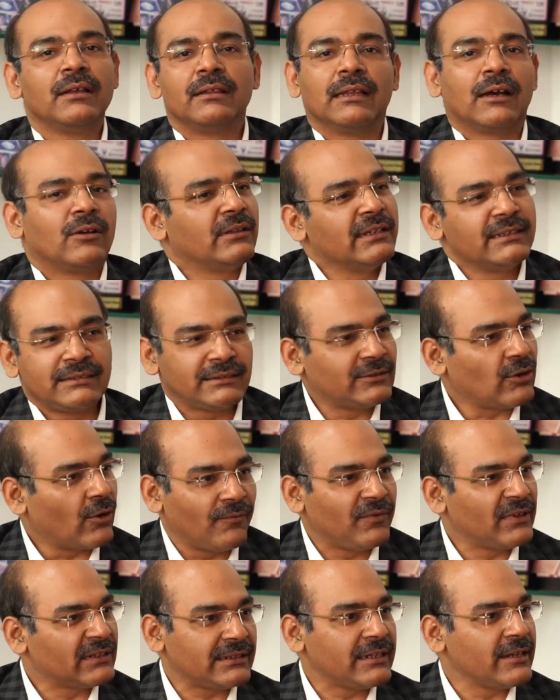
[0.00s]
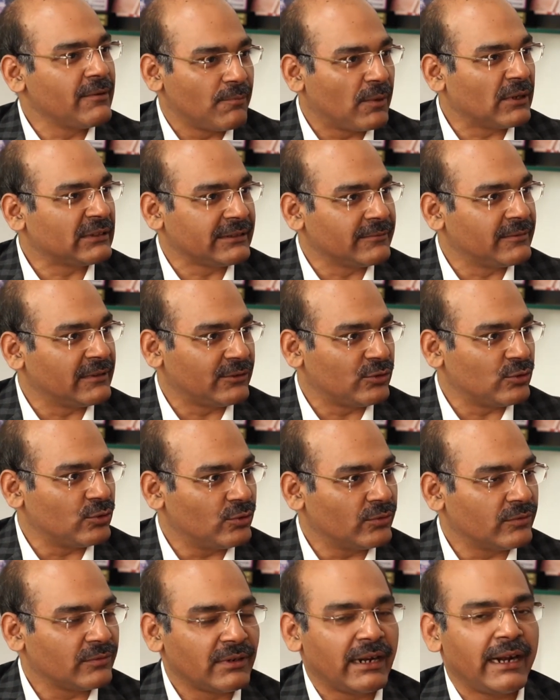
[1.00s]
Now this is obviously impossible to
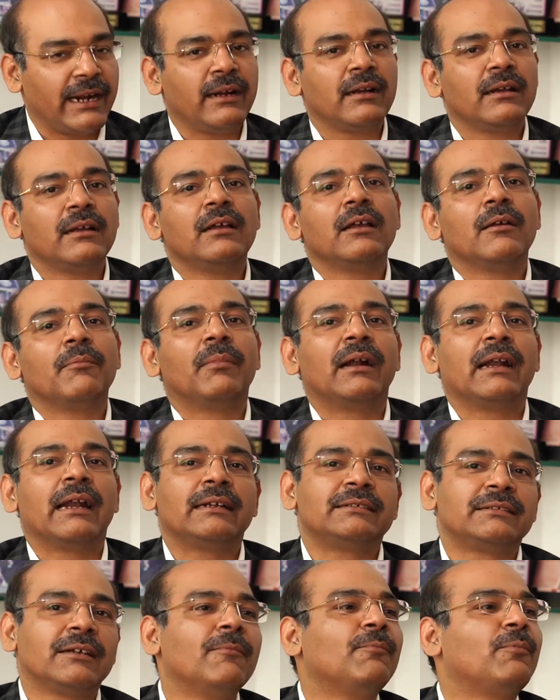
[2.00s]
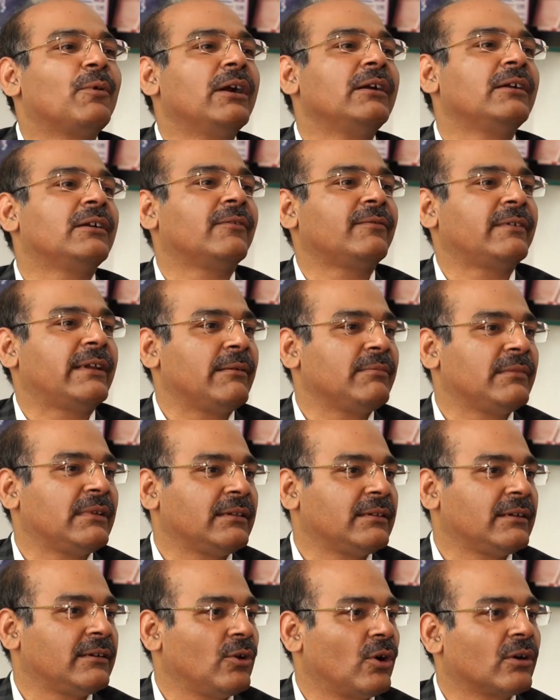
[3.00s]
do, right? But at some point of time,
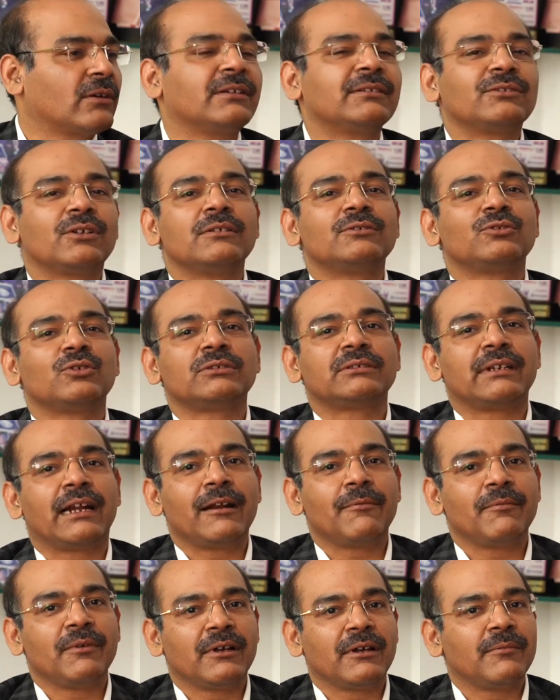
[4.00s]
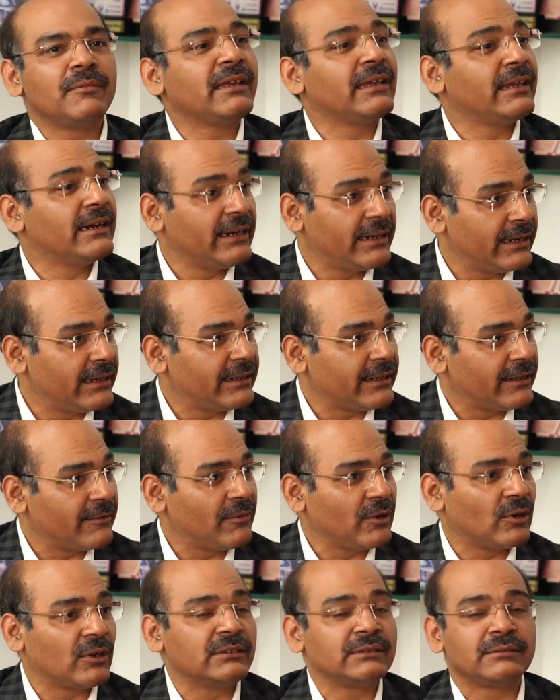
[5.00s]
then the doctors also start becoming irritated,
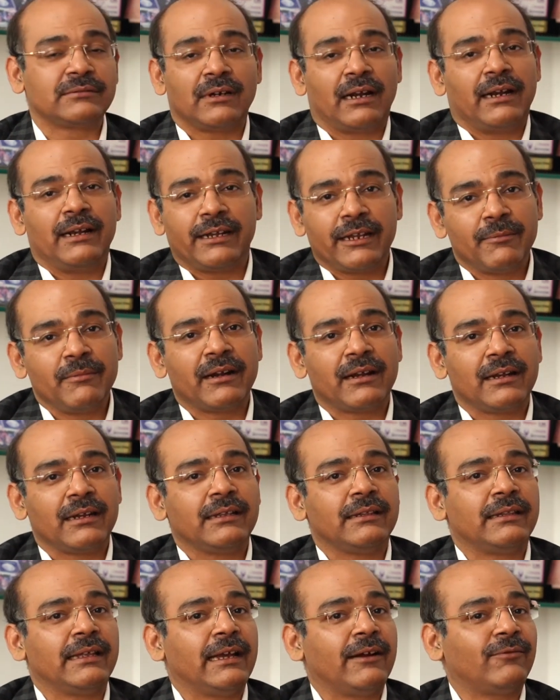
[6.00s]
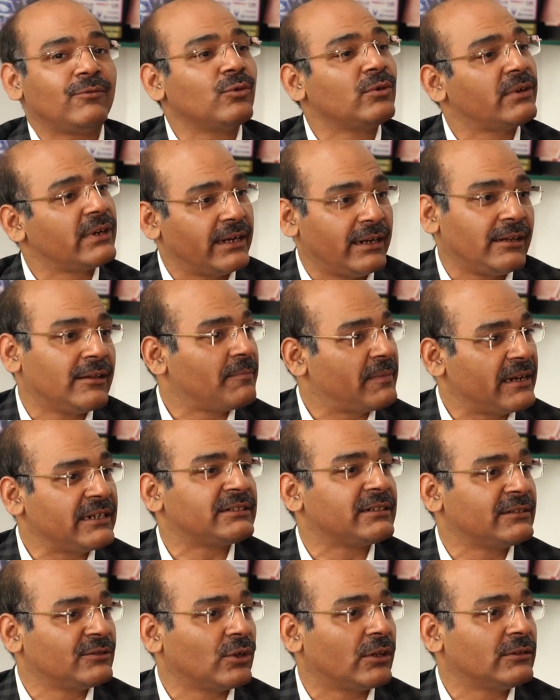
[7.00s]
because ultimately they have to treat the
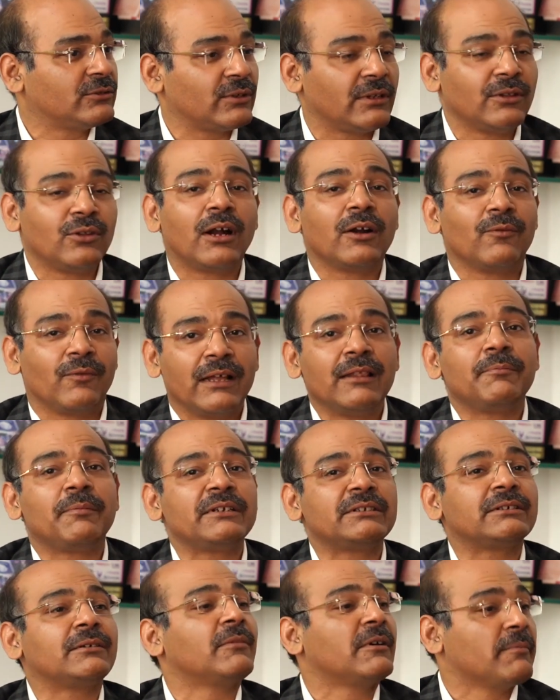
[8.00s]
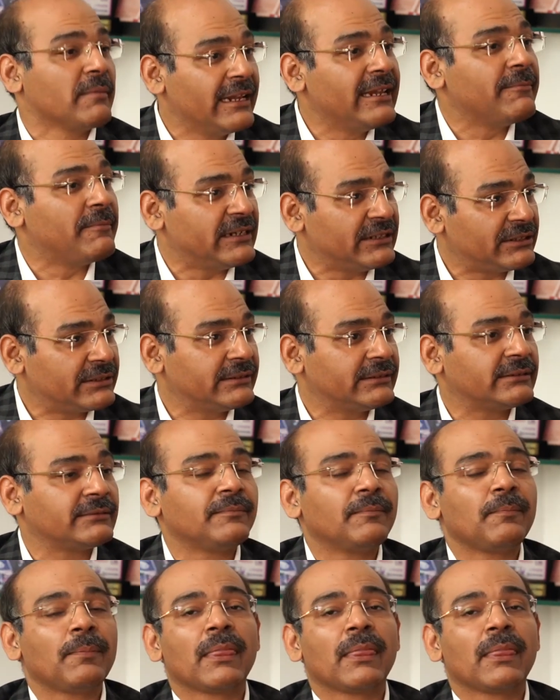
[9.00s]
patients also, and not one patient but many patients.